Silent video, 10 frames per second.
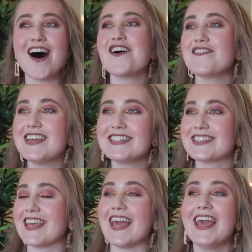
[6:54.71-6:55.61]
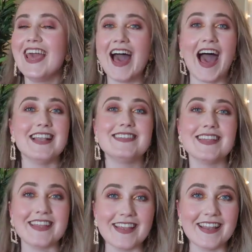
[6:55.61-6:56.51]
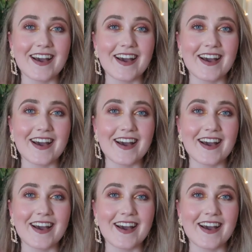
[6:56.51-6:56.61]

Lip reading: Obviously, I didn't.